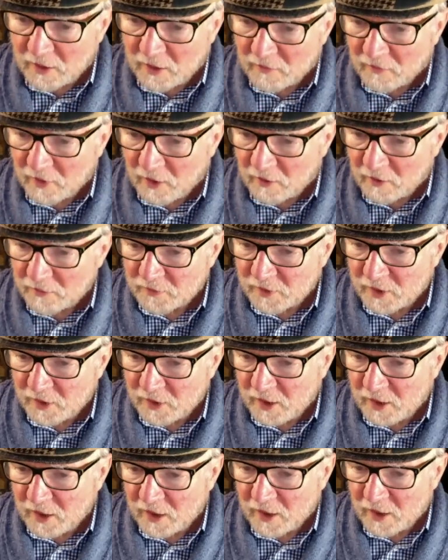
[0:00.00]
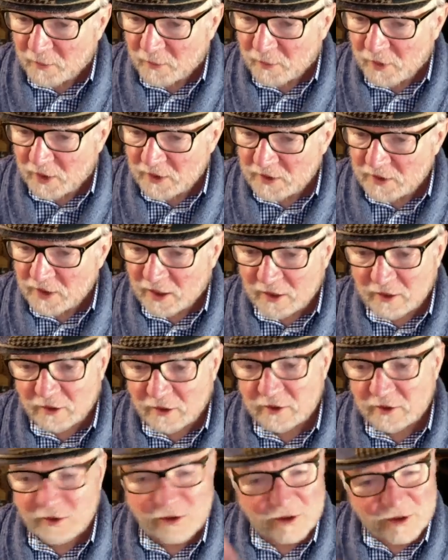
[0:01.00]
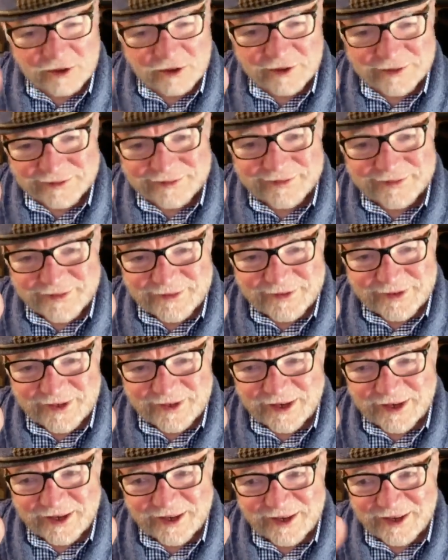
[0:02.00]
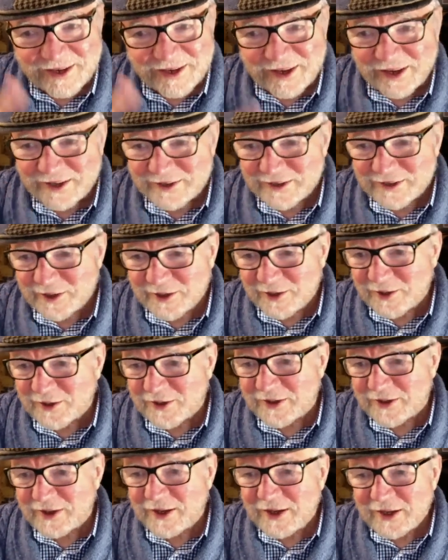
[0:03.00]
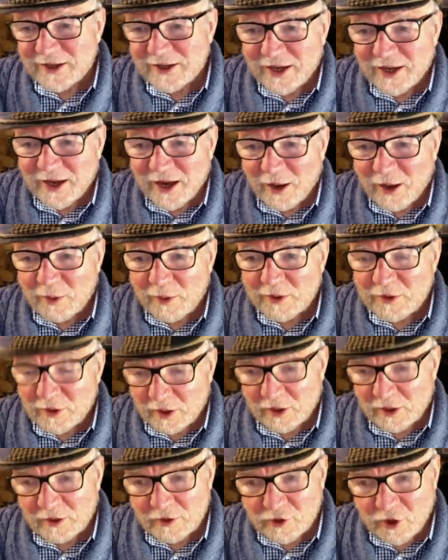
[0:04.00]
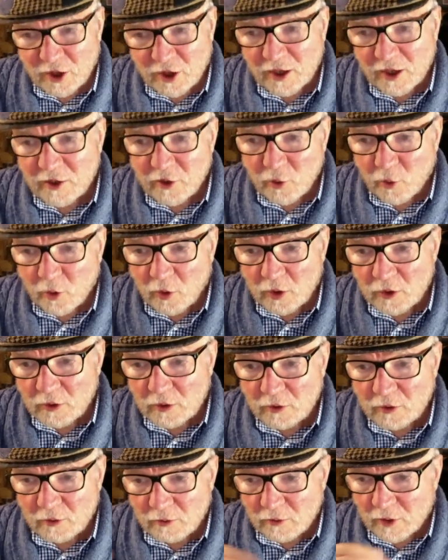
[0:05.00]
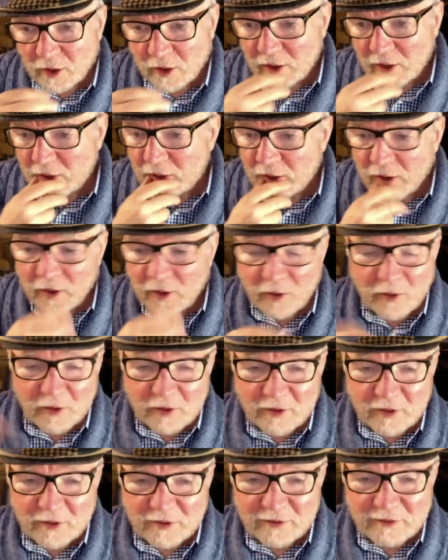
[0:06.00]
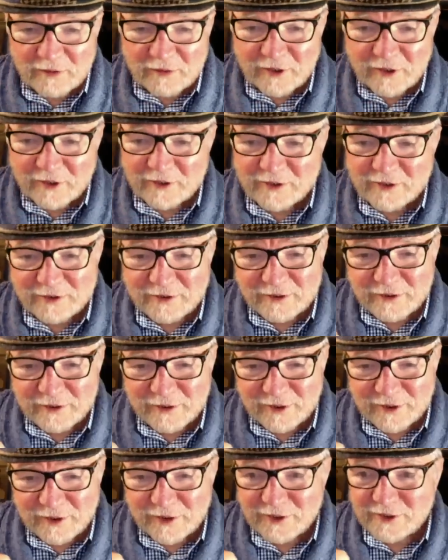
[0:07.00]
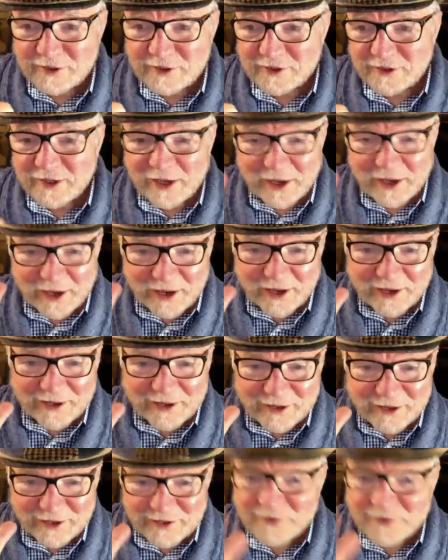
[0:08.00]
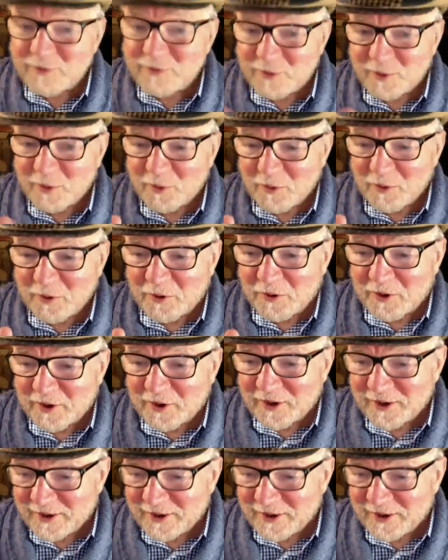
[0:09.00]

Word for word: involved in the uh, project, or just hey, how's it going? How about in Jan, you are too, right? This, this, and this will work.